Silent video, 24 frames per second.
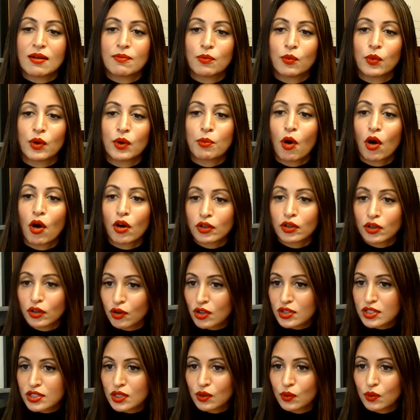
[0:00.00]
we're partnered
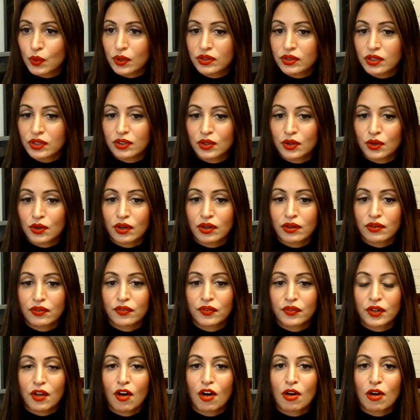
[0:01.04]
also with the New York
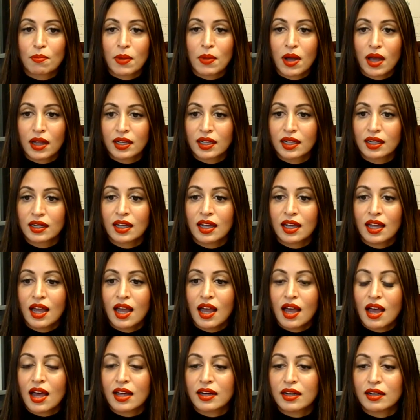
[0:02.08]
Philharmonic
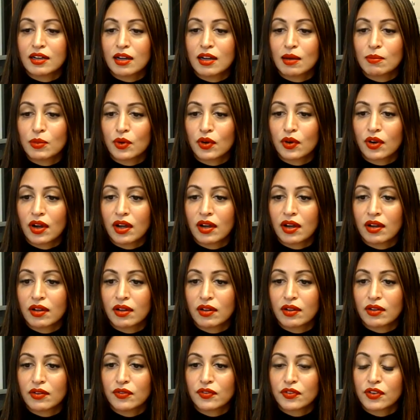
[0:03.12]
on a number
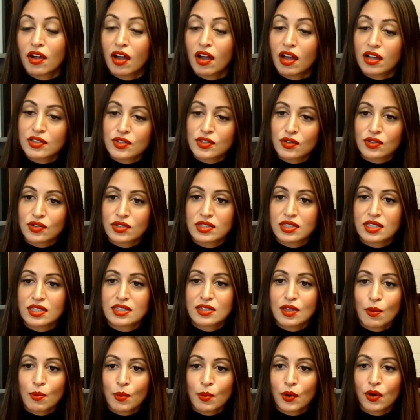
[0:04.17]
of concerts this
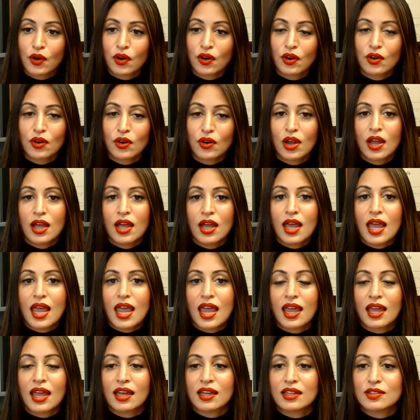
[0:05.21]
summer,
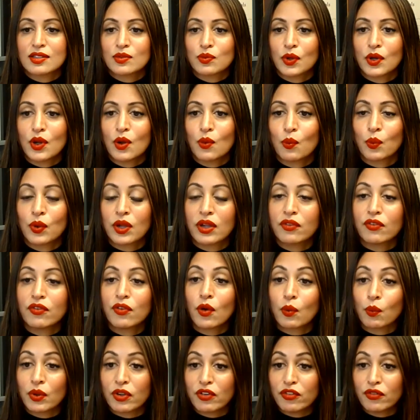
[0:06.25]
and
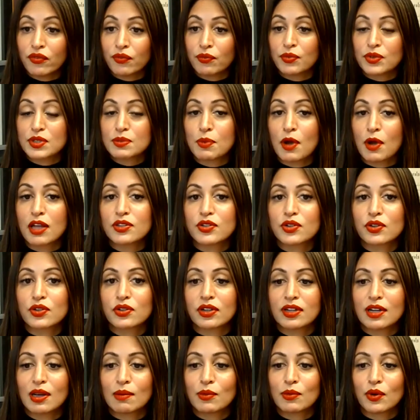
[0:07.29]
we've sponsored
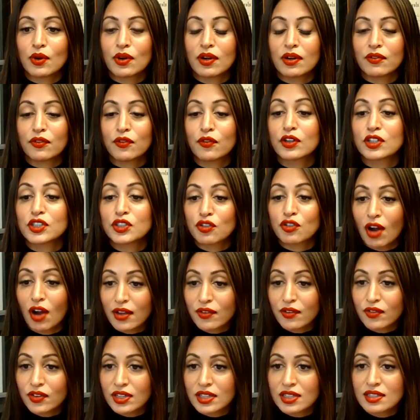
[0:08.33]
a number of free
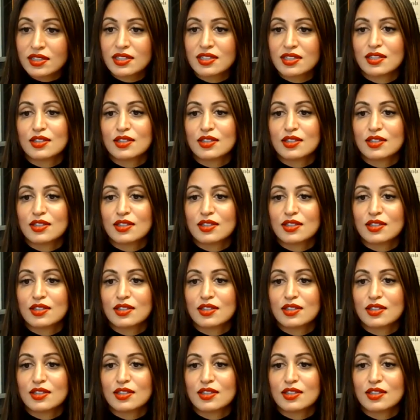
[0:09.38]
drive-ins.